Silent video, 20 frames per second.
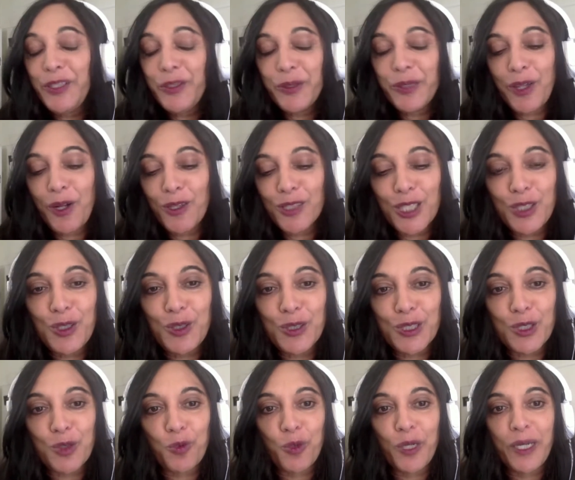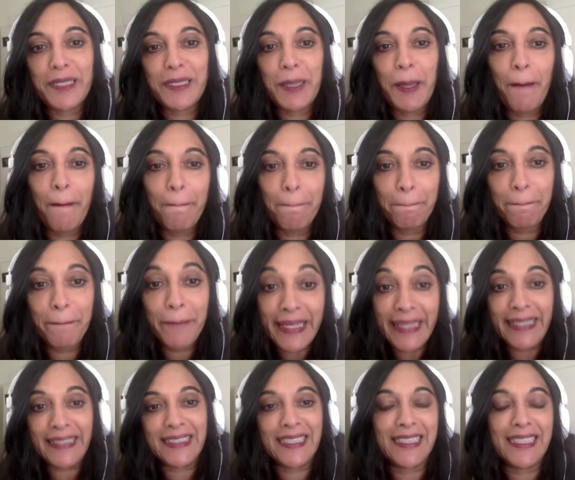you can also use the word
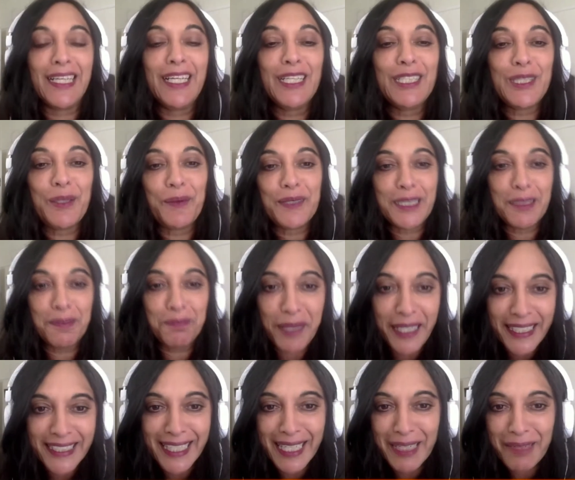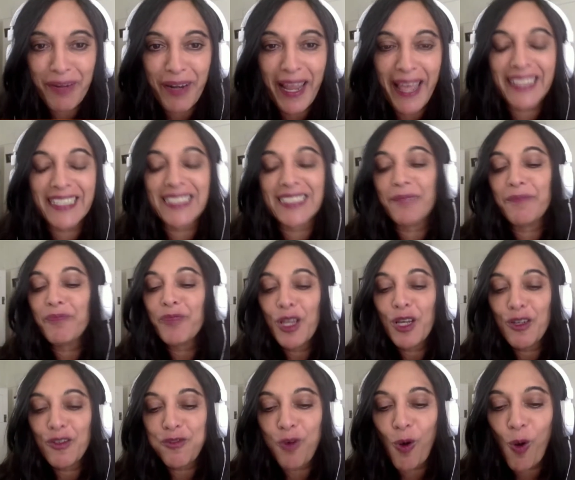meet. So mm-hmm. It's a meeting place
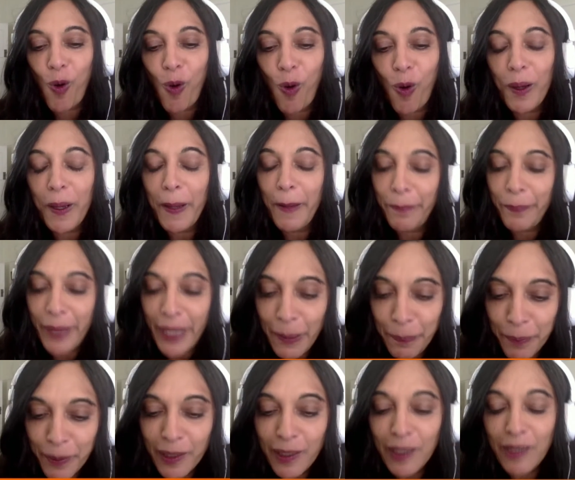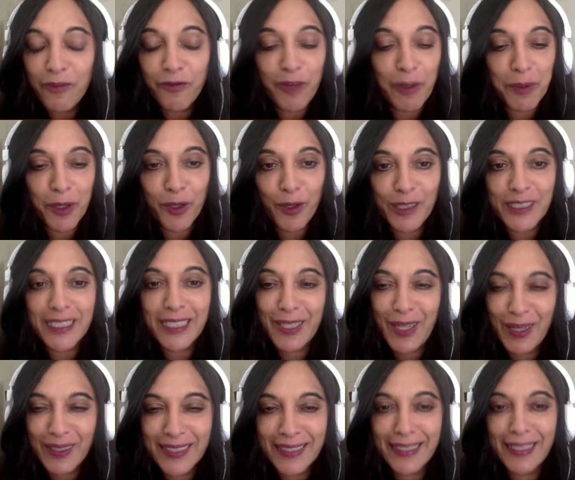for people from across the
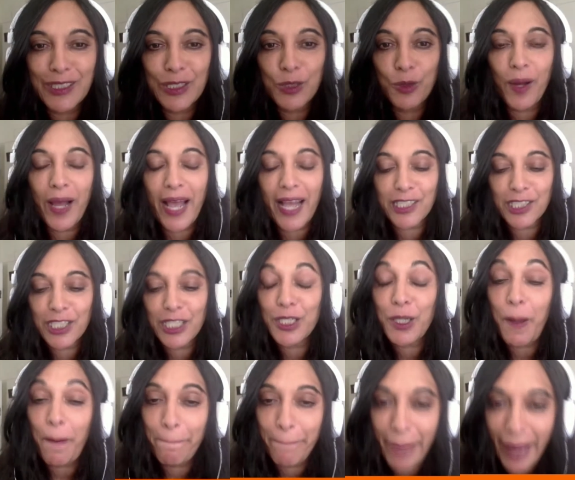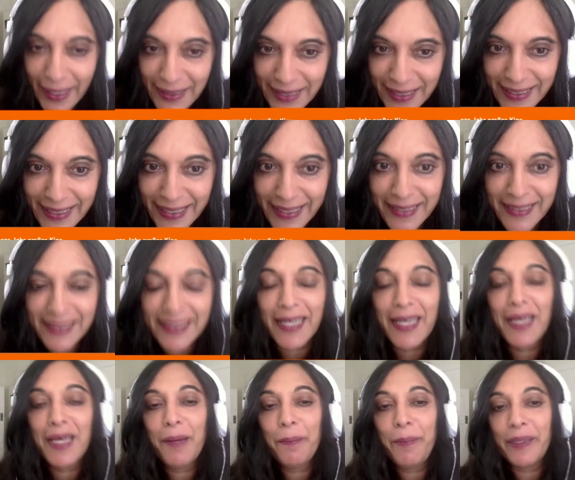continent who are actually competitors.
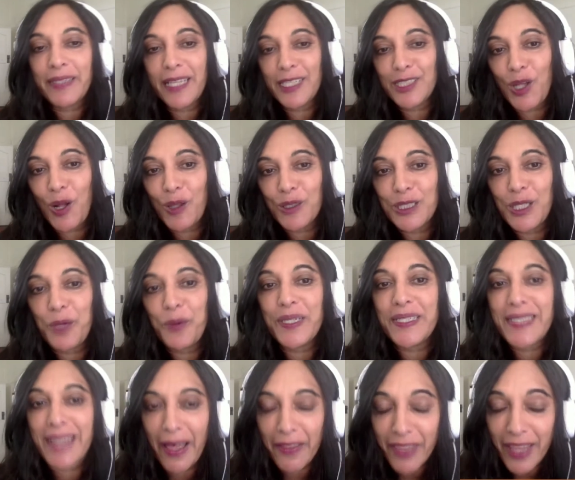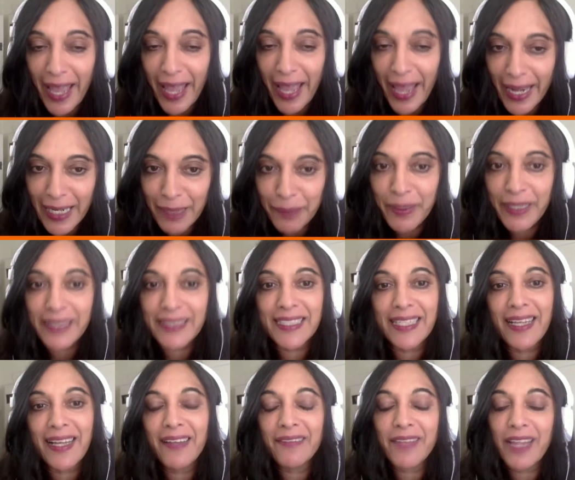But there's also another
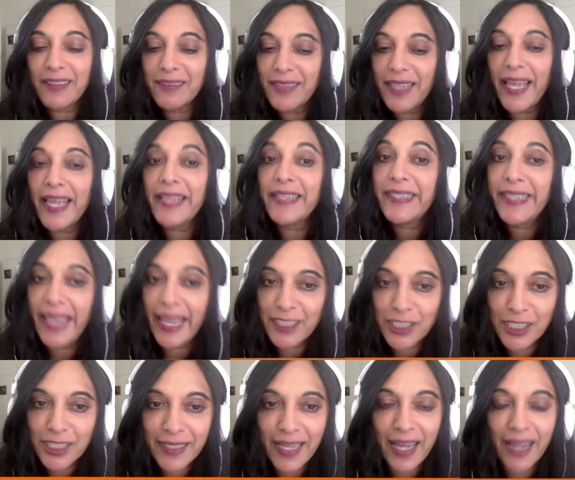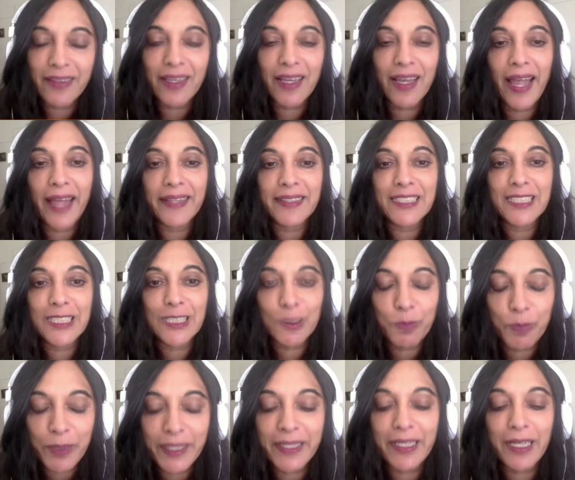element that they get together and
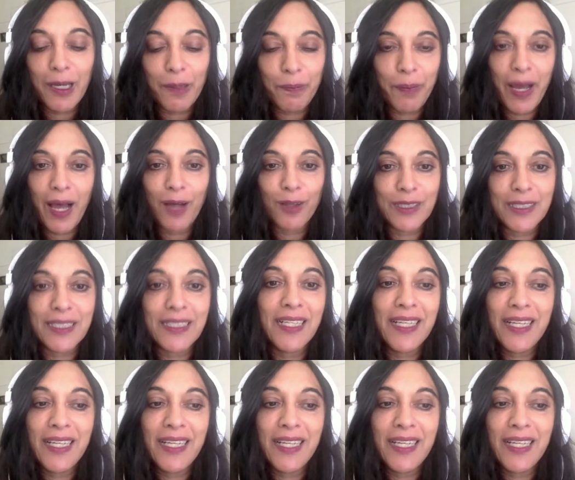speak about